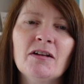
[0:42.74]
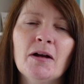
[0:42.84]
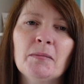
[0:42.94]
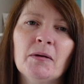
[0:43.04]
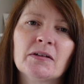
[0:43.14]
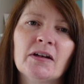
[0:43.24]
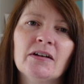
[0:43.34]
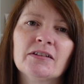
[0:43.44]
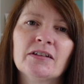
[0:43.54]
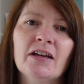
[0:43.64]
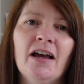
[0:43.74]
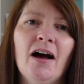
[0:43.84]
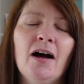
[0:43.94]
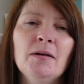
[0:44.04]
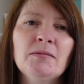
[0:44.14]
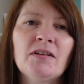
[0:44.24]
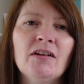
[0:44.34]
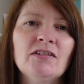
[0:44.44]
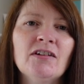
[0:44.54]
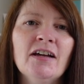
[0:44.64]
Heart Podcast. I'm
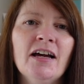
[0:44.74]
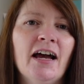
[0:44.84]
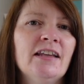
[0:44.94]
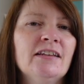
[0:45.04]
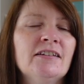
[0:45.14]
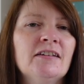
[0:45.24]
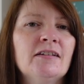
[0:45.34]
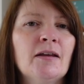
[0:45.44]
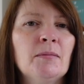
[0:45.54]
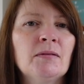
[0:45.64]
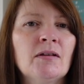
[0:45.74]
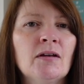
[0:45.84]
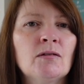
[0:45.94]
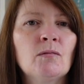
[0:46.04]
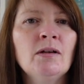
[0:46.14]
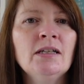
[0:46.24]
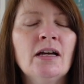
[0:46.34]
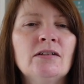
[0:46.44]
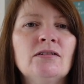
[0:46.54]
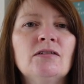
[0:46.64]
Sandra and this is episode
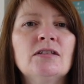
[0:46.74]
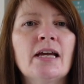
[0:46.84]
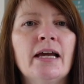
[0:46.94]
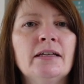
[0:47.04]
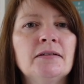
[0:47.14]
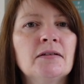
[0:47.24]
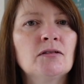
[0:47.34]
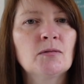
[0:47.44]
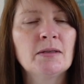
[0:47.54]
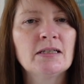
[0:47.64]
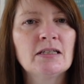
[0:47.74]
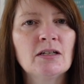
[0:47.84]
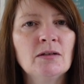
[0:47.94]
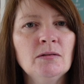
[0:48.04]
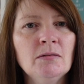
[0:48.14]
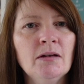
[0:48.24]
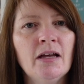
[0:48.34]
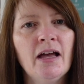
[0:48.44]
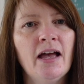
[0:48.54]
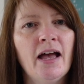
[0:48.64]
122
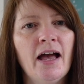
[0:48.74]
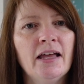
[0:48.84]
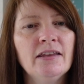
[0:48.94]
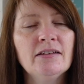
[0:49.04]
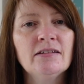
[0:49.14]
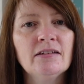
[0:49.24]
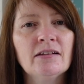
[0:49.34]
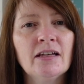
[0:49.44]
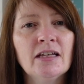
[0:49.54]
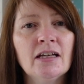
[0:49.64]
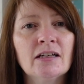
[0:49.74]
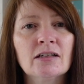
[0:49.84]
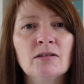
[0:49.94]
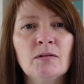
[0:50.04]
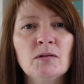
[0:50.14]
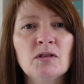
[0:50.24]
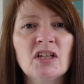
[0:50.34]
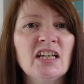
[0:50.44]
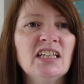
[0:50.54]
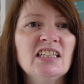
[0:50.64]
and this is a
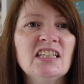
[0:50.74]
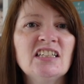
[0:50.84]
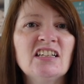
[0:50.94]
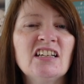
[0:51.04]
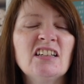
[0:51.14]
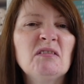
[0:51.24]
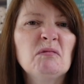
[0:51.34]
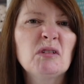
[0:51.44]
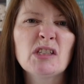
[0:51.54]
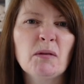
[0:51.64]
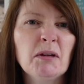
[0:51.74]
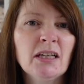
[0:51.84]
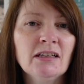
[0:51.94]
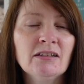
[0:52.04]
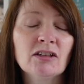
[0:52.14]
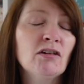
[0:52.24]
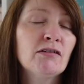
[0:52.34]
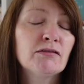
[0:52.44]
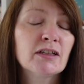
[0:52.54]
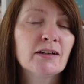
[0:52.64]
crochet, knitting, sewing,
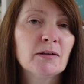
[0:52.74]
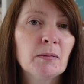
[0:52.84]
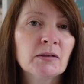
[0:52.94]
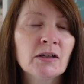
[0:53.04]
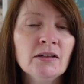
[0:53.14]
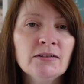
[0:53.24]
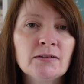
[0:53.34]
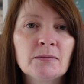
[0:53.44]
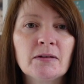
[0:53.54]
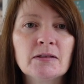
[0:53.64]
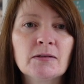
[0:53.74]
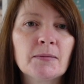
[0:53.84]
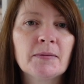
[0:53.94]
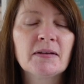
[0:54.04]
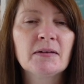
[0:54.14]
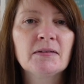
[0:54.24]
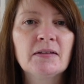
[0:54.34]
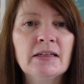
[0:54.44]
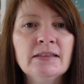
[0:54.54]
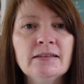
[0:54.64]
crafty kind of podcast where I talk about those
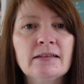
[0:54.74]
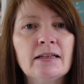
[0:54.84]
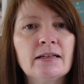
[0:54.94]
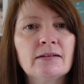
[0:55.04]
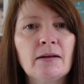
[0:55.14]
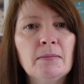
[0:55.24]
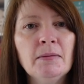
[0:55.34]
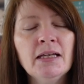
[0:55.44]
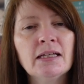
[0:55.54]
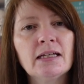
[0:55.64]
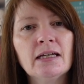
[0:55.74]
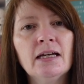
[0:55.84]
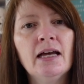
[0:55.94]
things, the things I make.